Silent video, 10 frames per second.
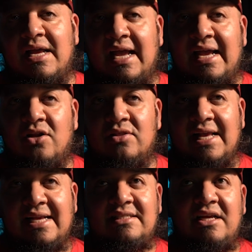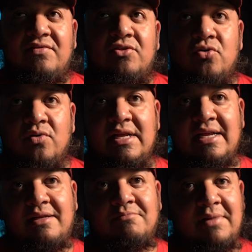and on the A7
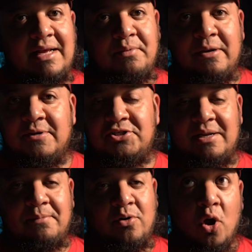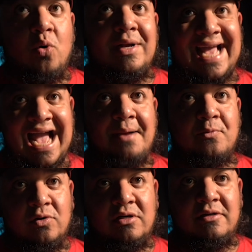III and pretty much any pro
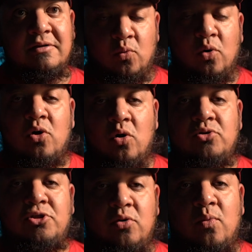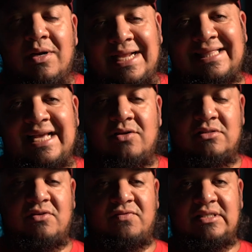camera will go to
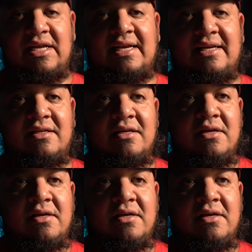1/8000th of a second.